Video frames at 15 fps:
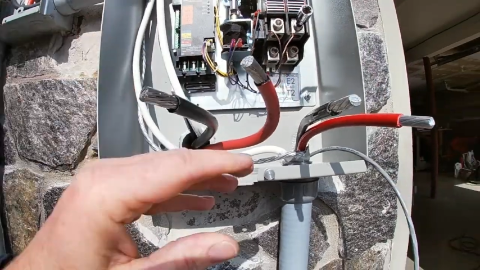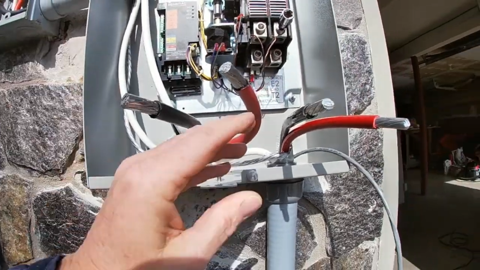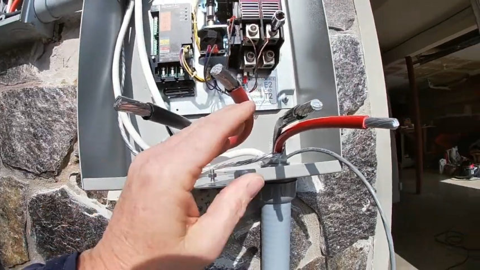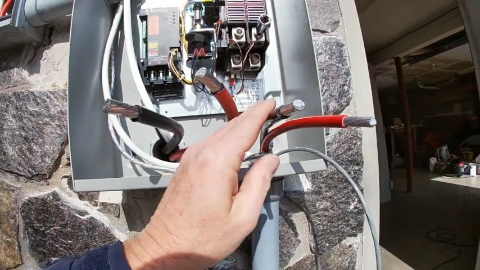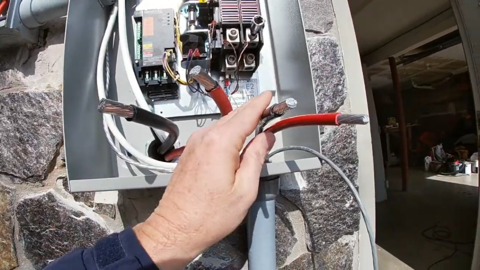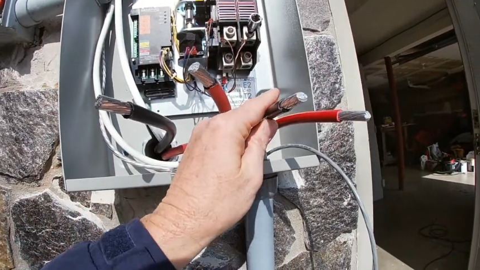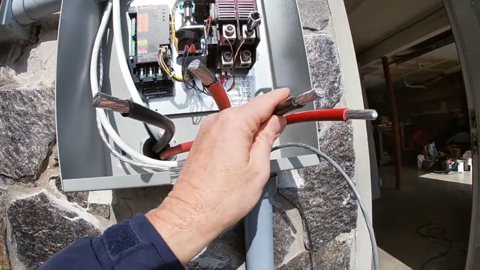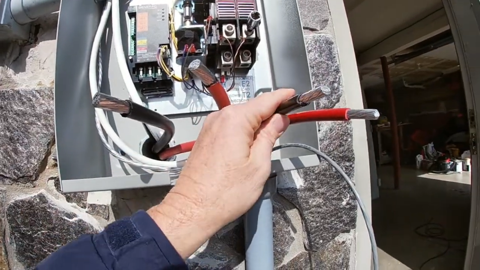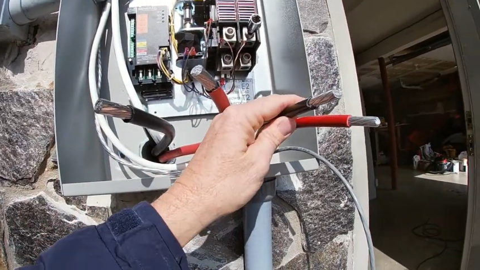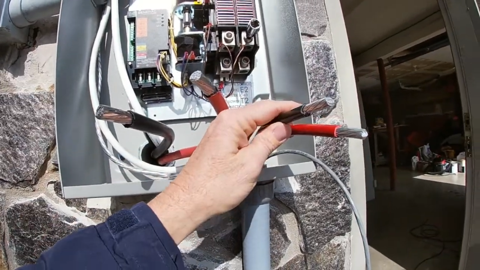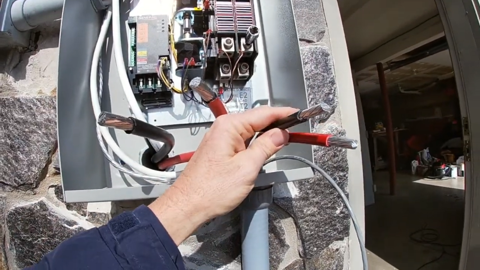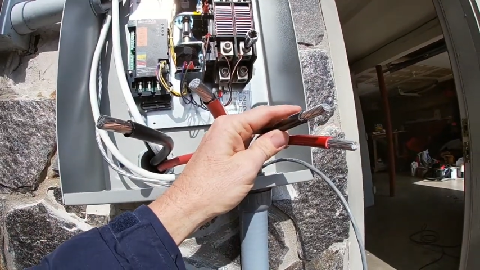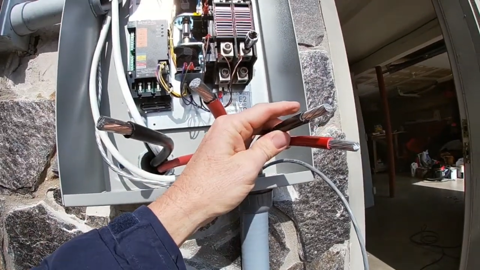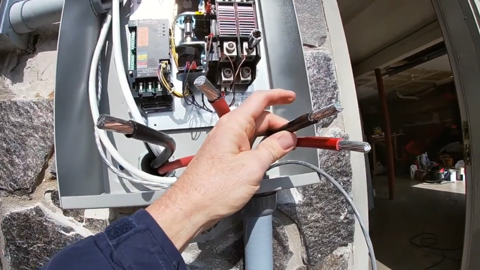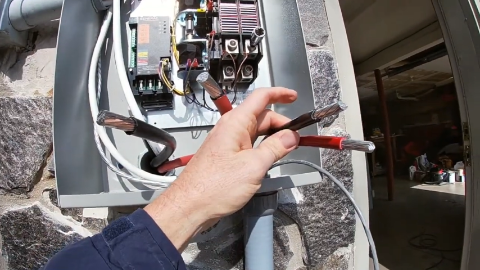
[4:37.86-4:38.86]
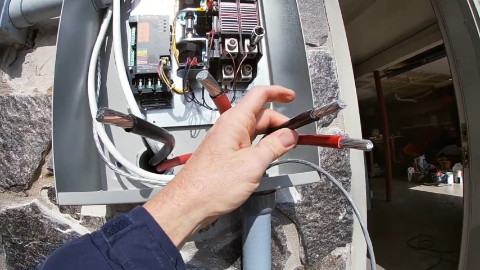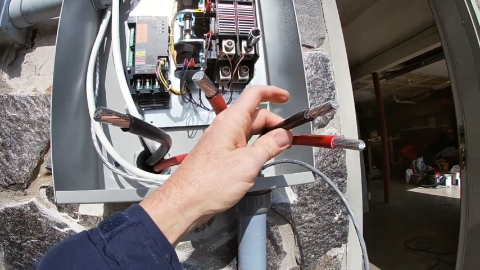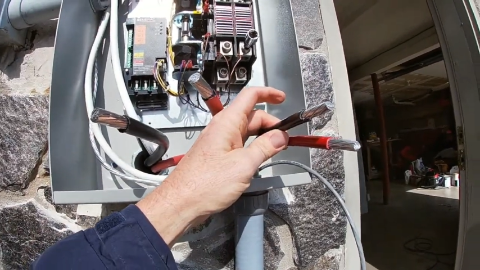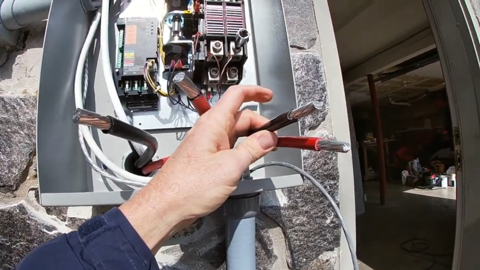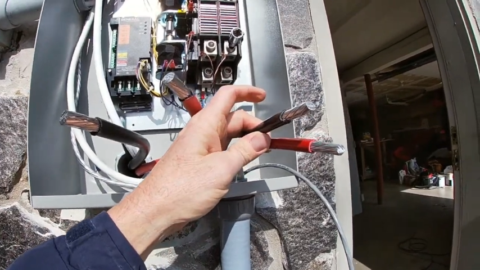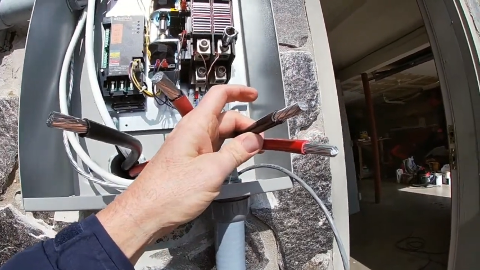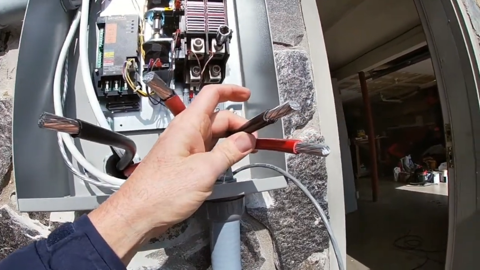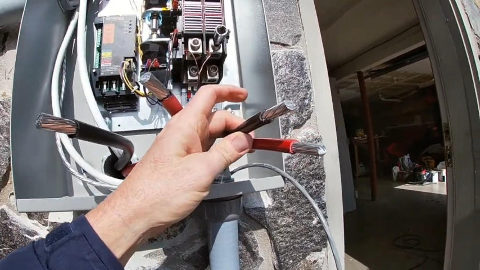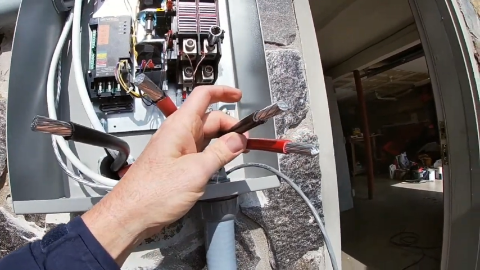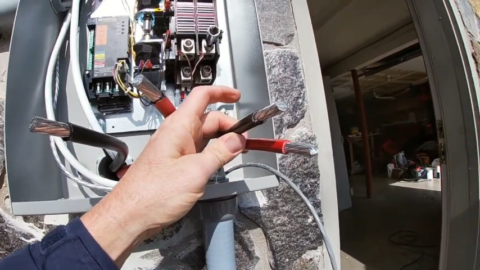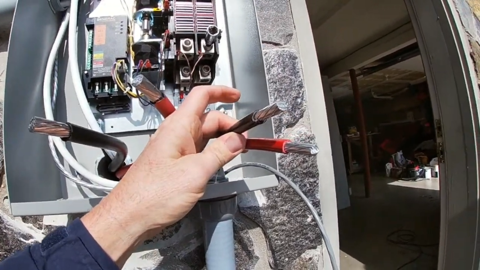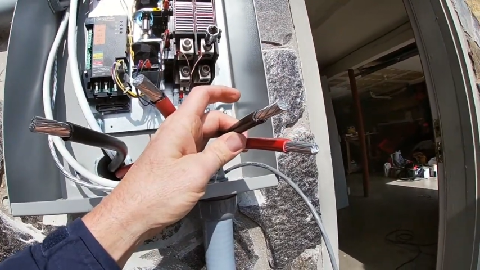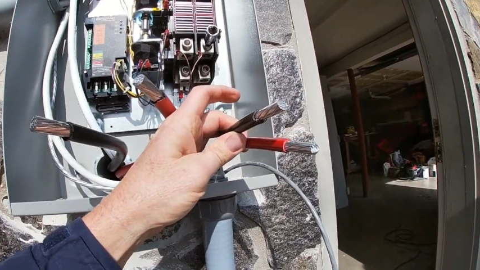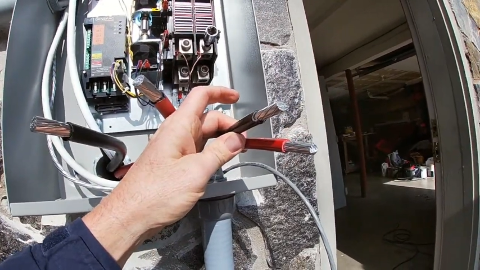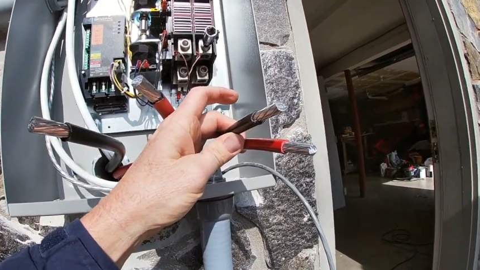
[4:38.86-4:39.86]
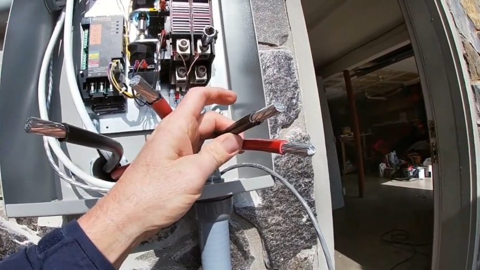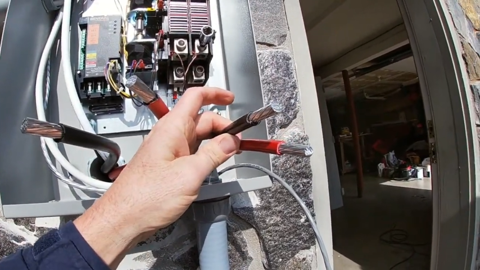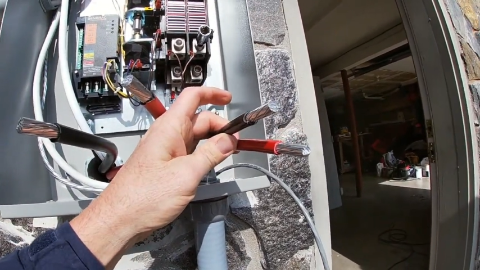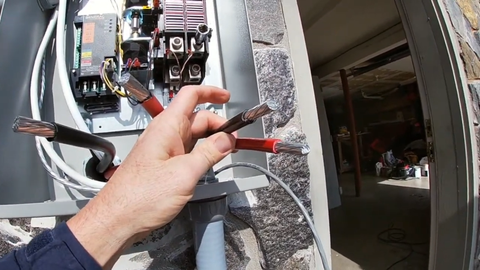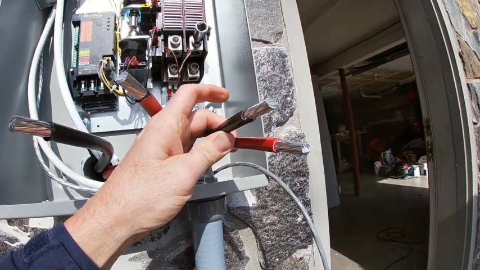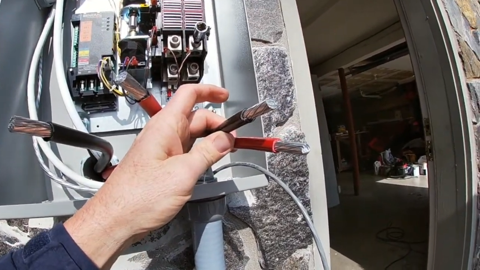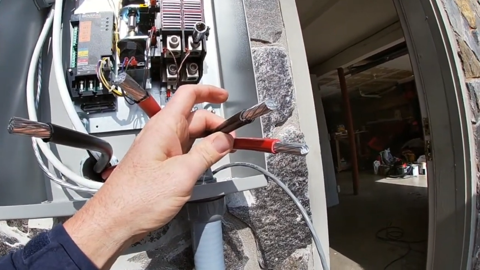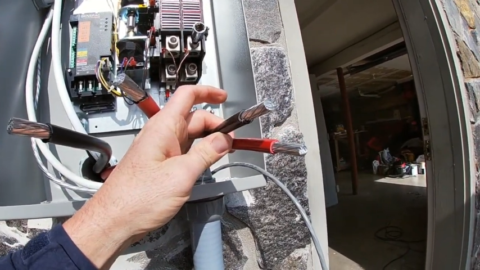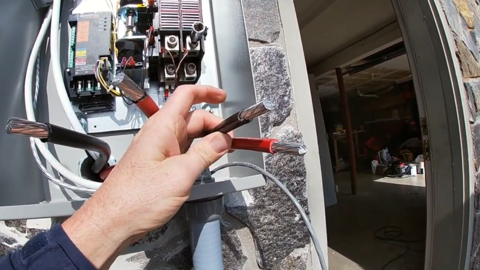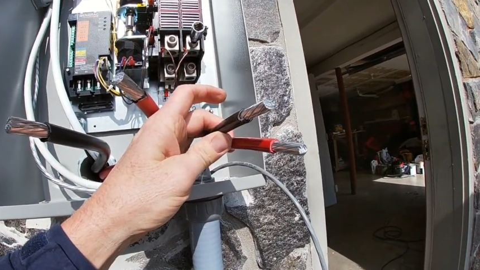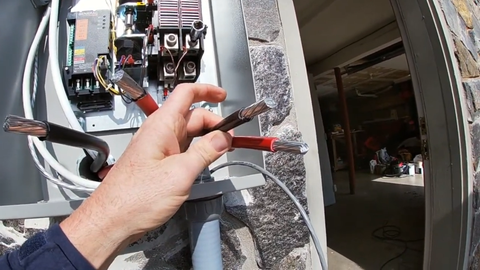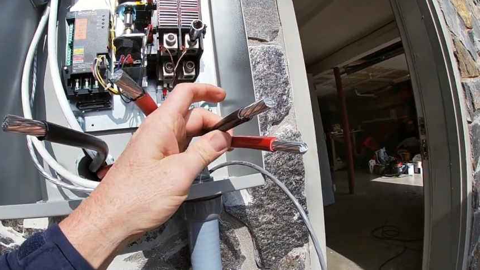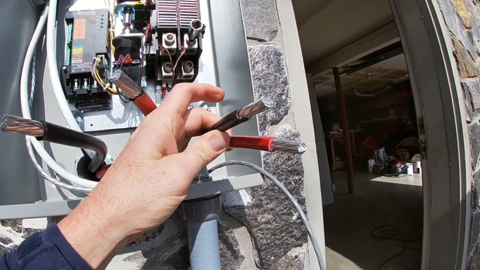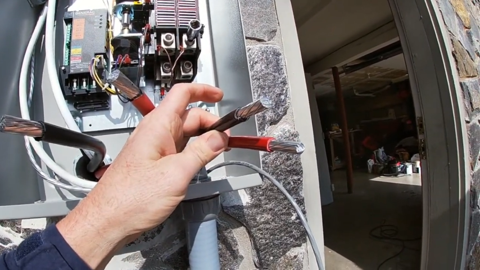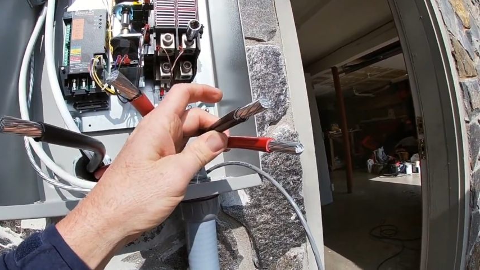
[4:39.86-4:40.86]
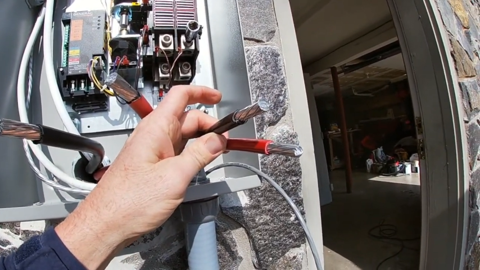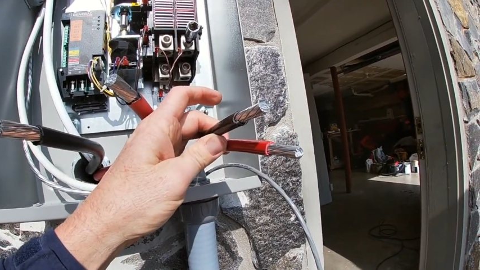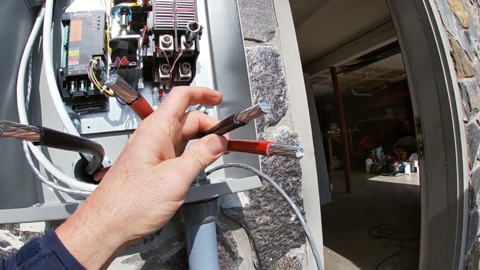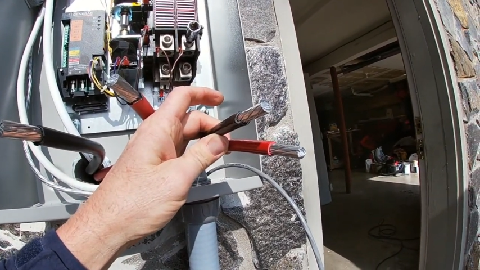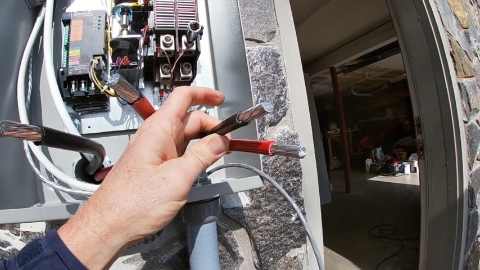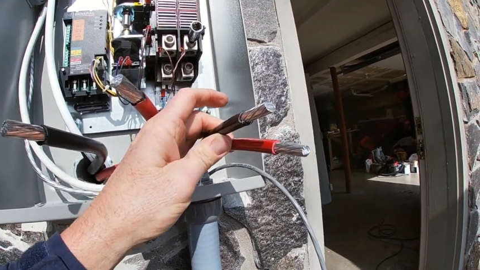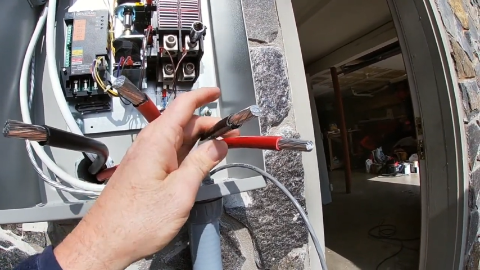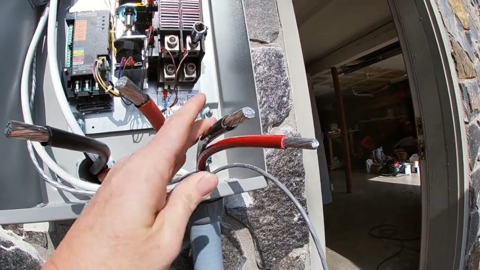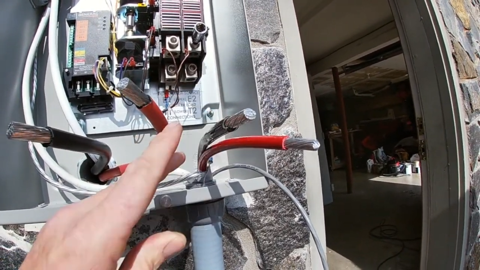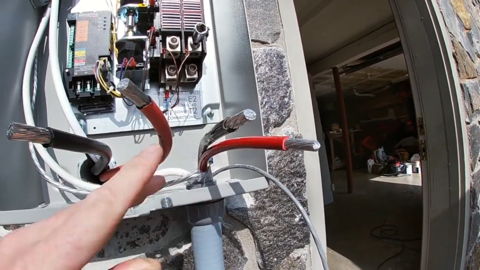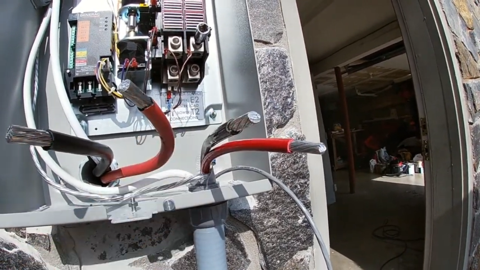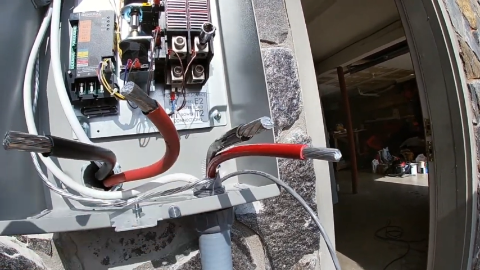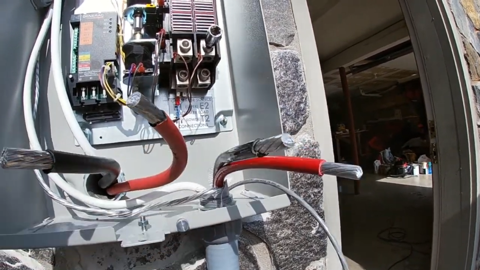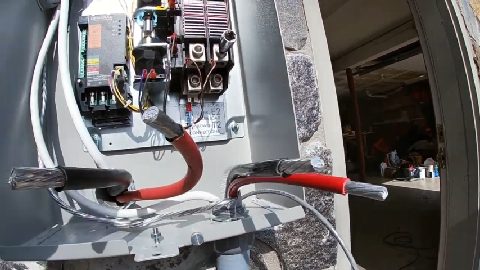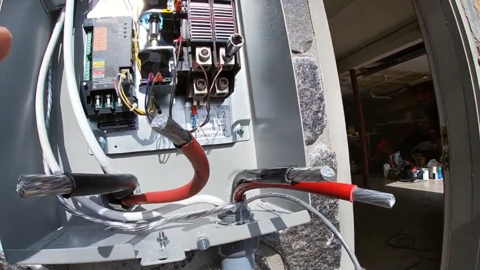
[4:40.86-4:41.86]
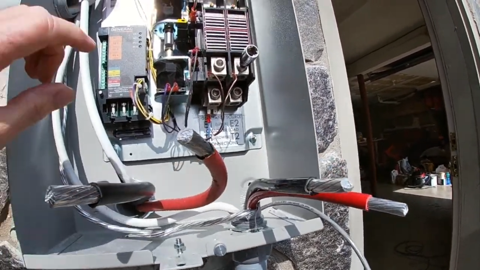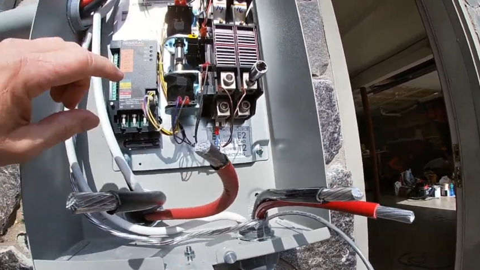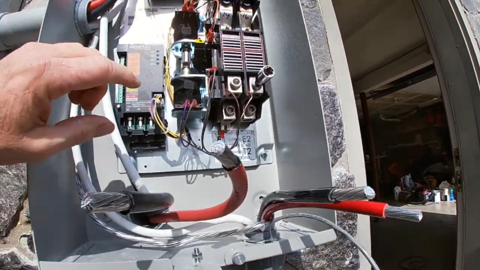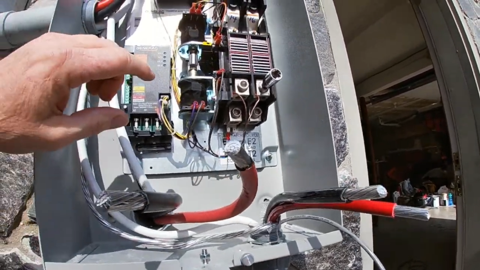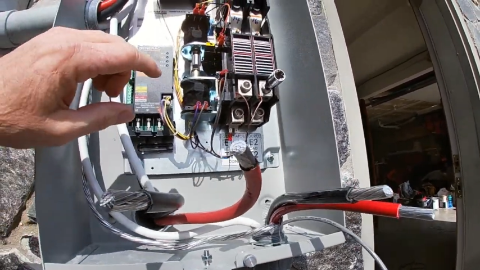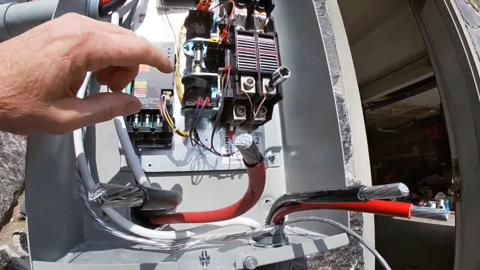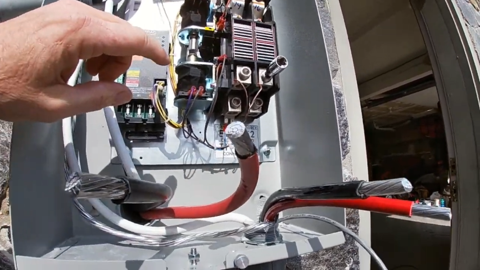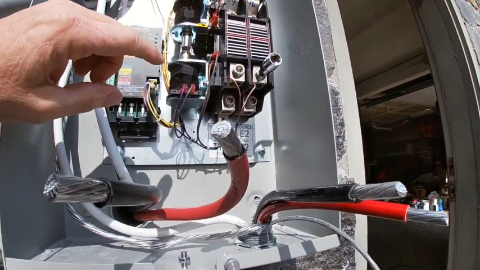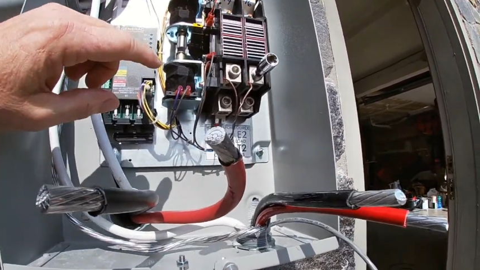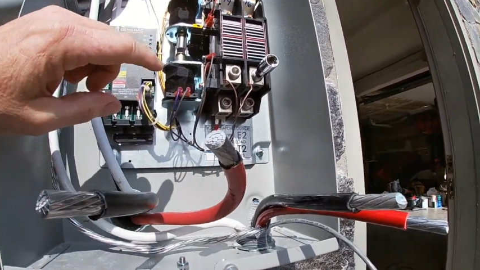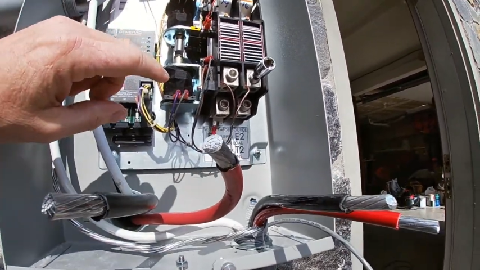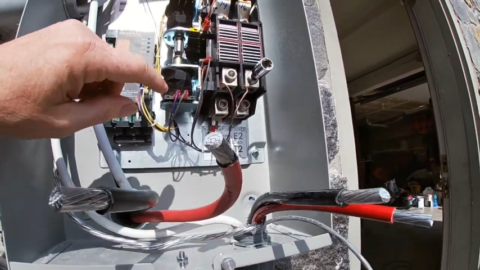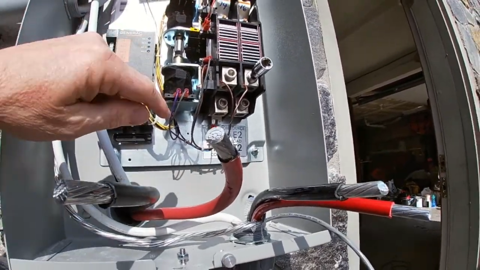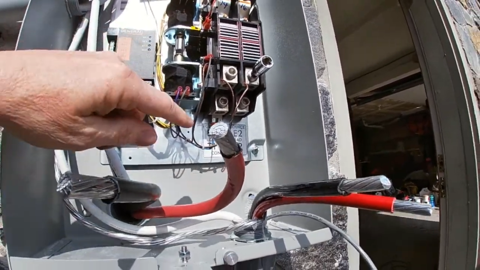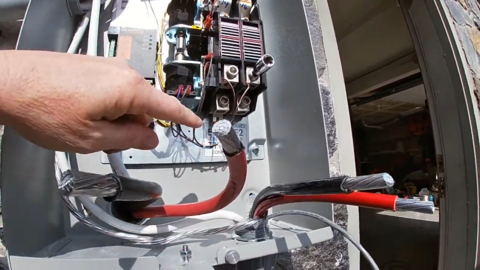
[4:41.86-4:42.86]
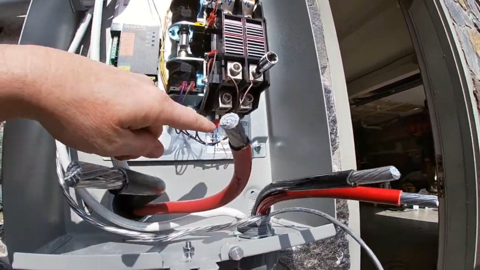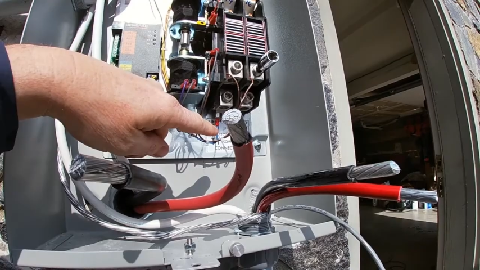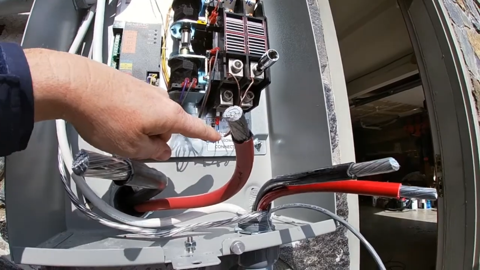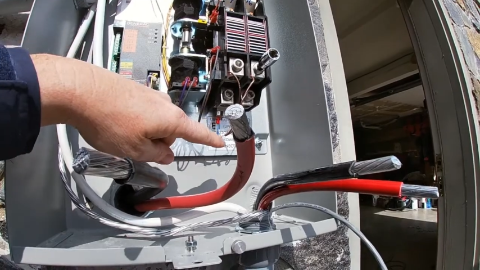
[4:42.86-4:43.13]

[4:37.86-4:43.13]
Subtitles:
[unreadable: no face in view]